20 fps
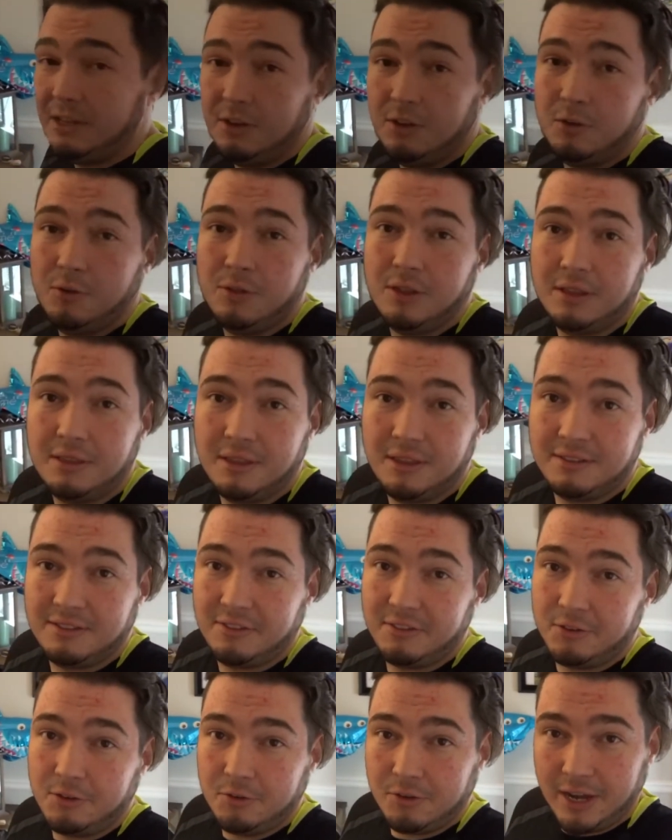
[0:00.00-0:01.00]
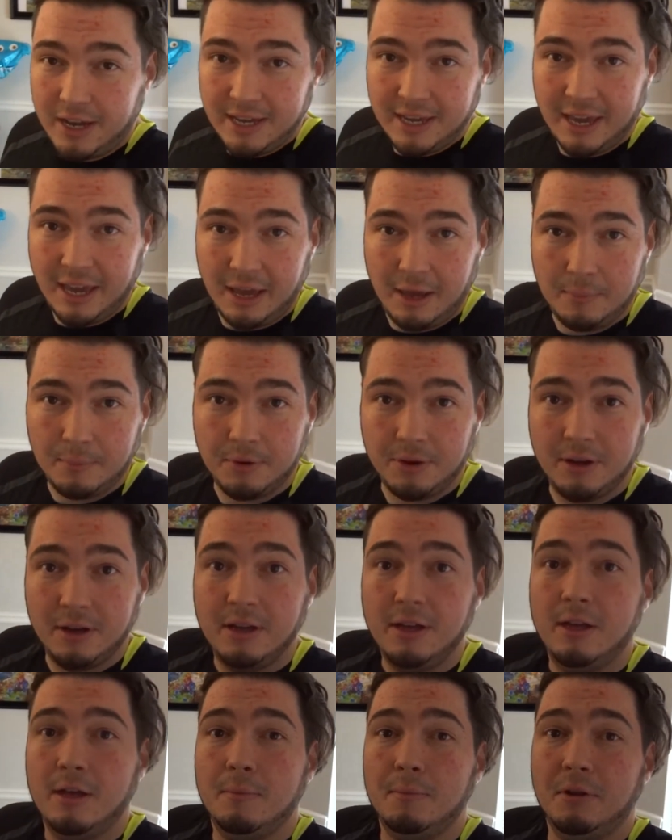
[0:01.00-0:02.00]
to you that this is a great camera,
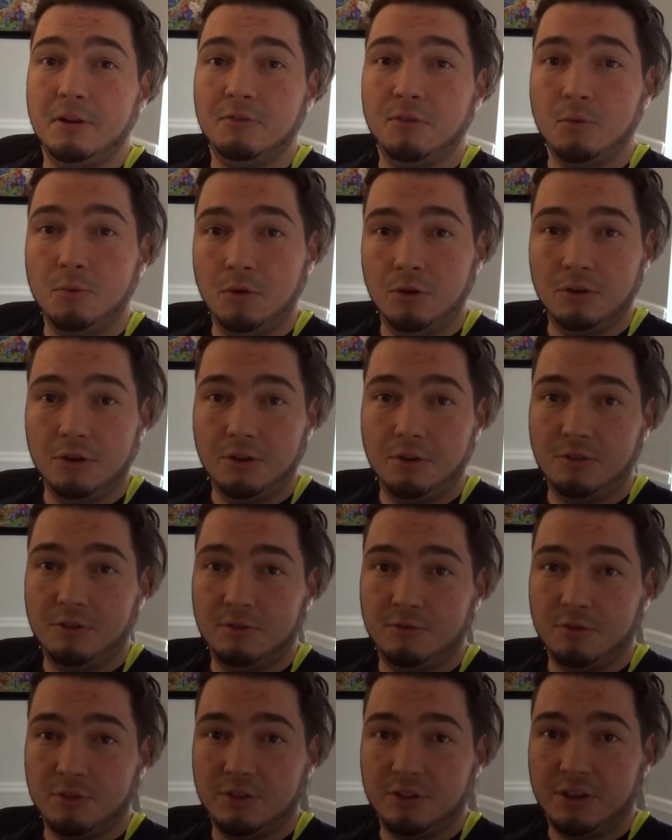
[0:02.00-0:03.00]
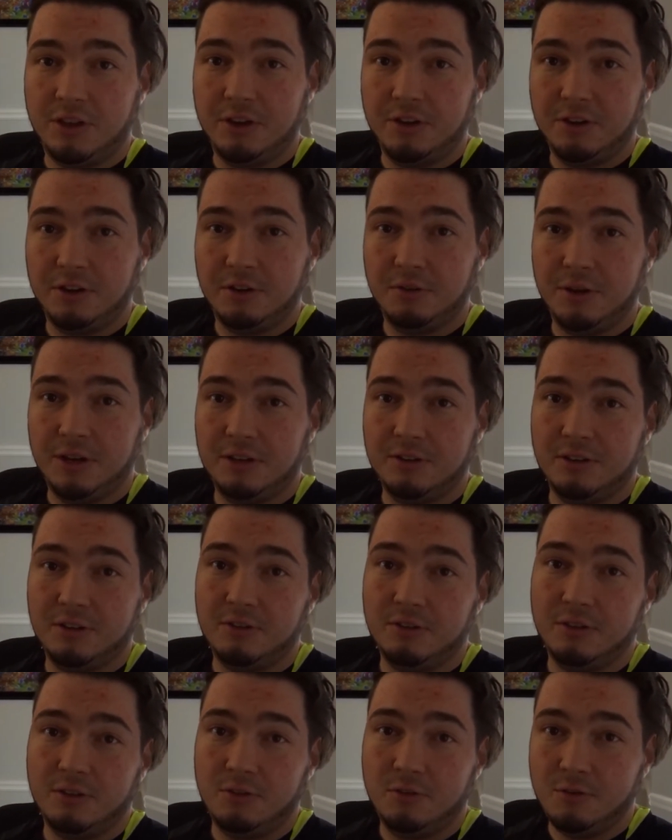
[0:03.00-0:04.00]
but if you're wanting to use it for security
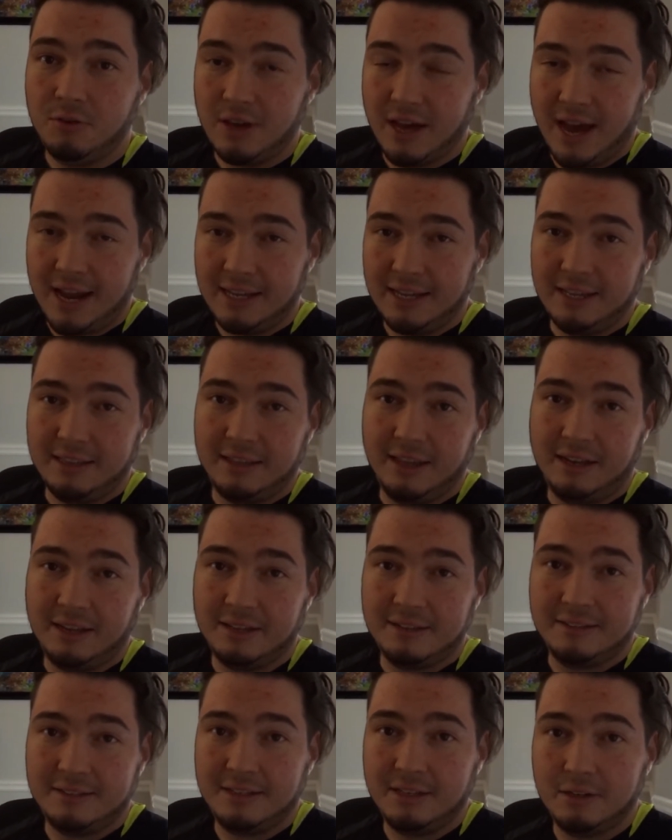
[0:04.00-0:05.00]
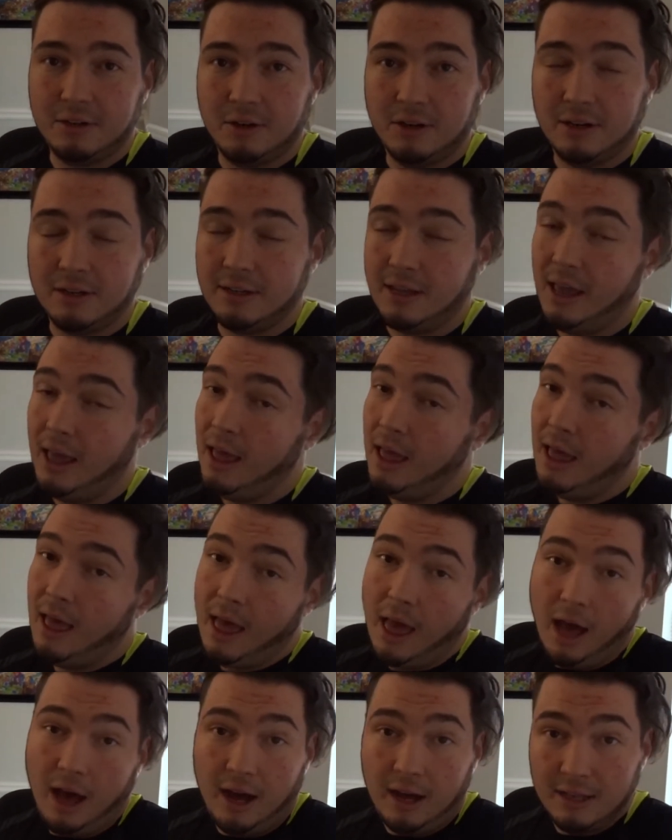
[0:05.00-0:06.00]
reasons, you got to get that SD card.
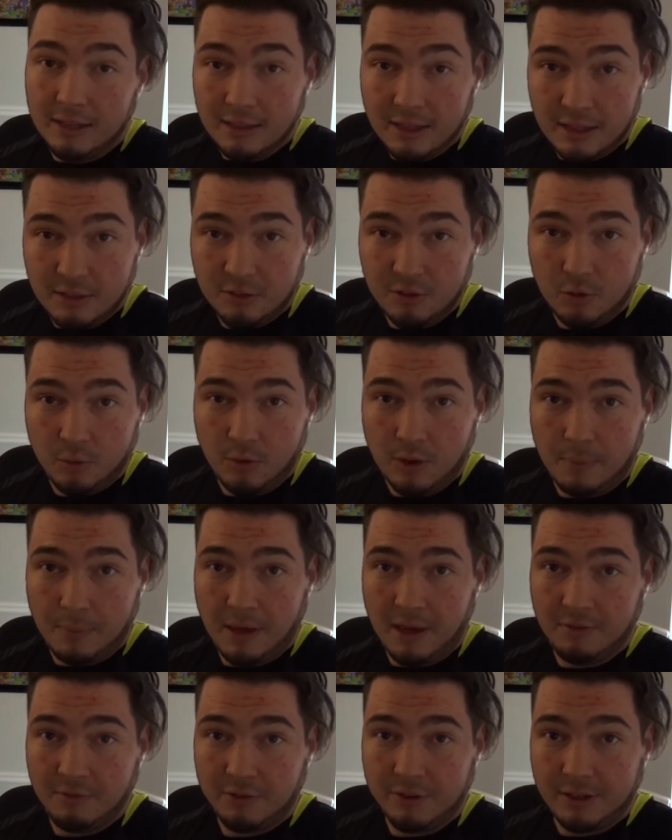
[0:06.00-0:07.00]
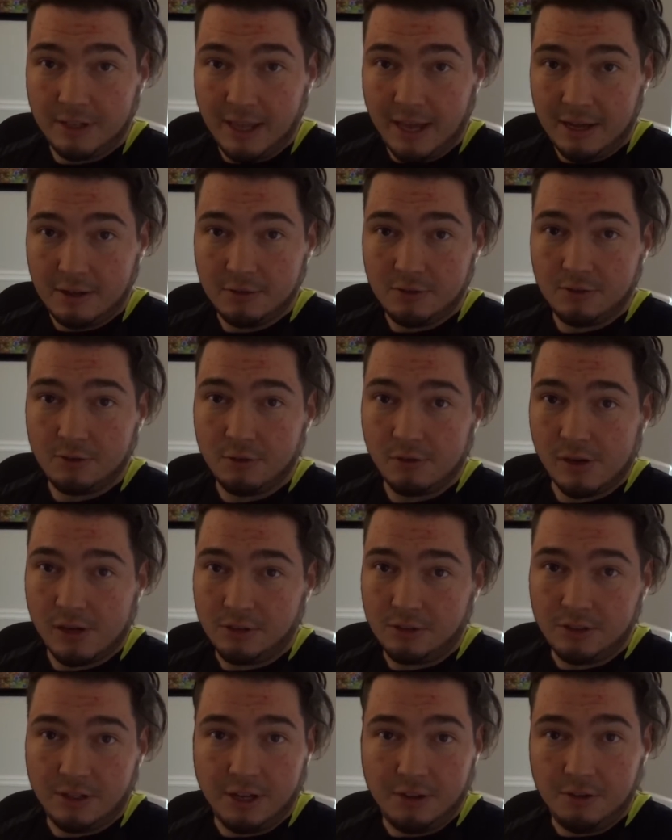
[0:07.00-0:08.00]
Unless you want to pay for cloud
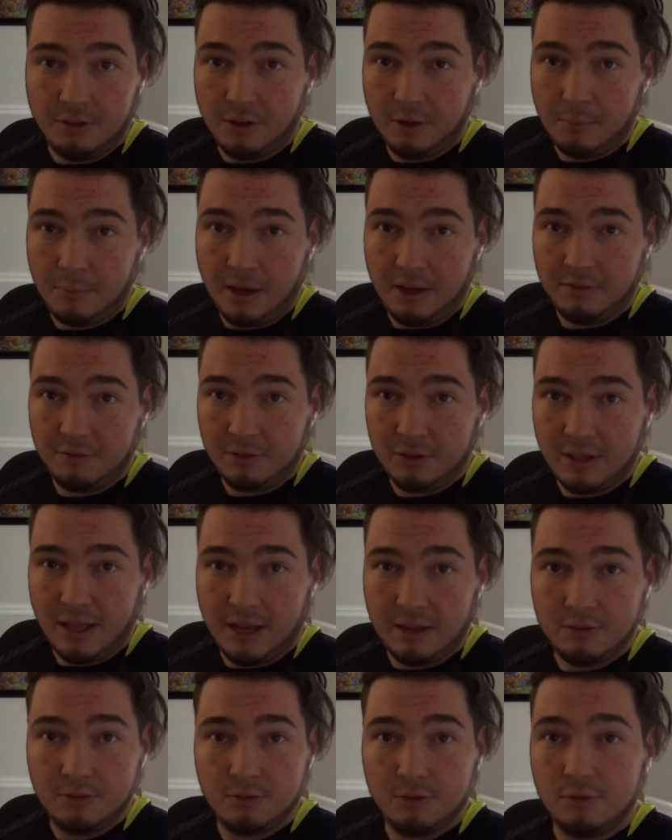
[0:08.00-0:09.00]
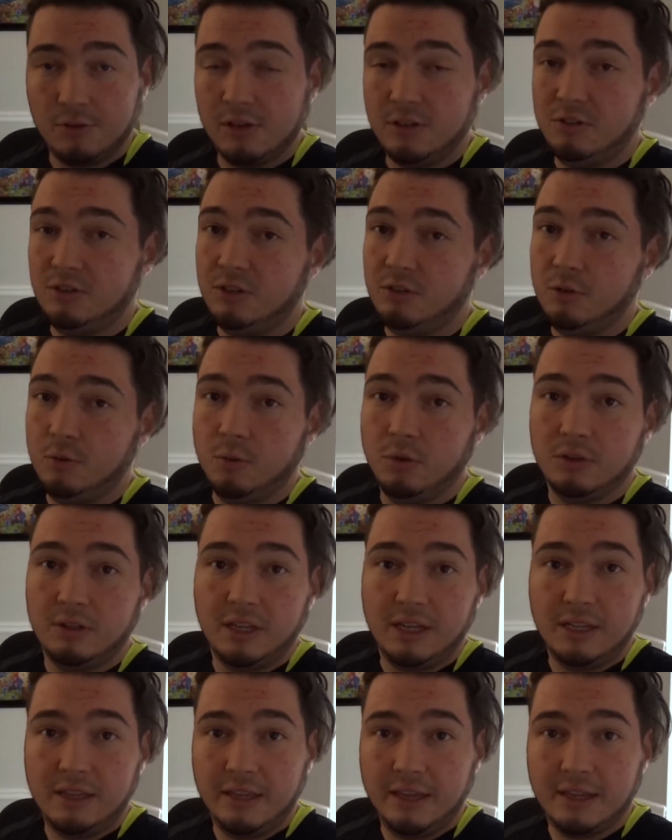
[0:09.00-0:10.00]
storage. Now you could pay for cloud storage, then you won't
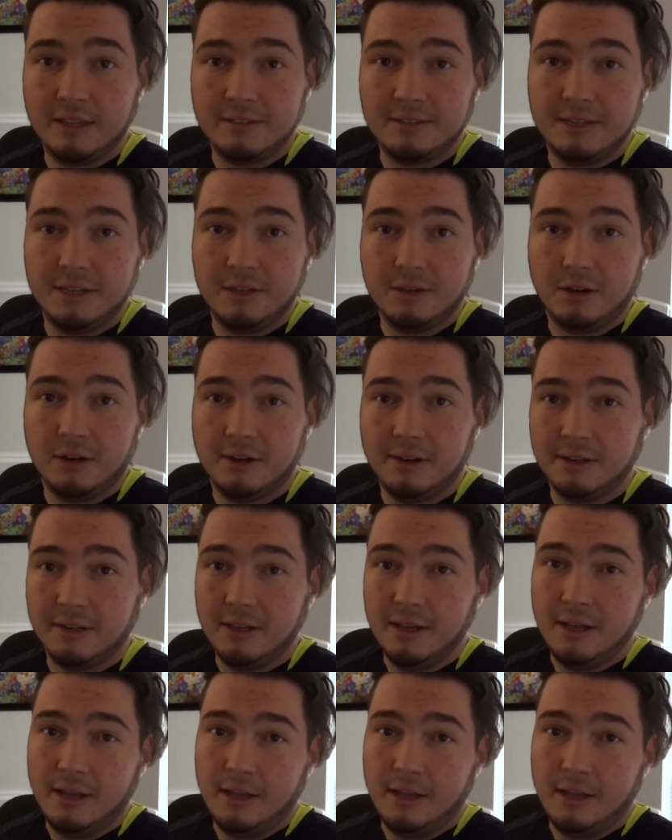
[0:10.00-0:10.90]
need the SD card.